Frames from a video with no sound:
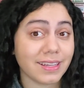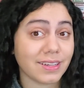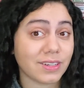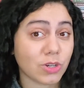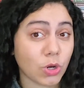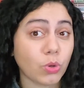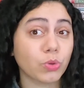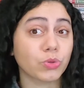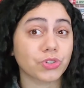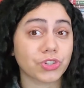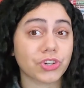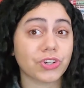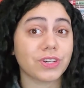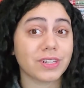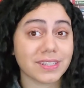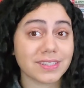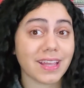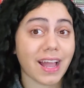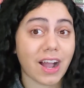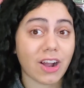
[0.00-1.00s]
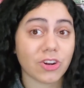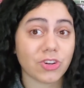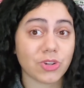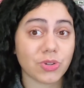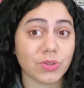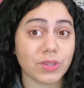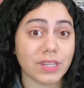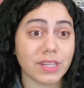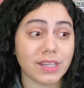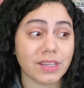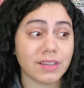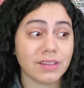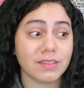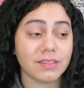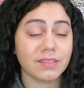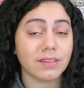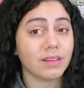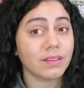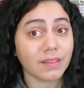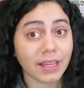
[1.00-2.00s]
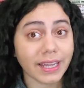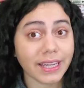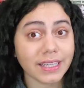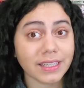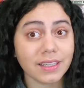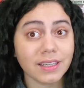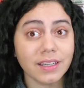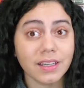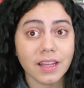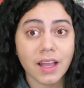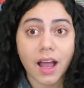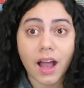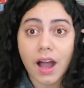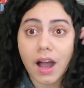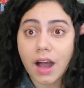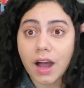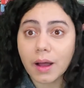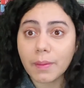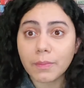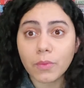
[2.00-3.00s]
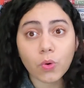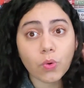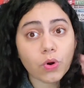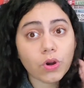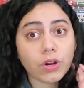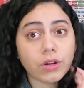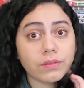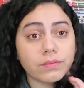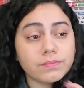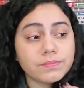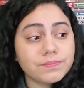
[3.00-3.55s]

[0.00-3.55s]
culture is actually like um, or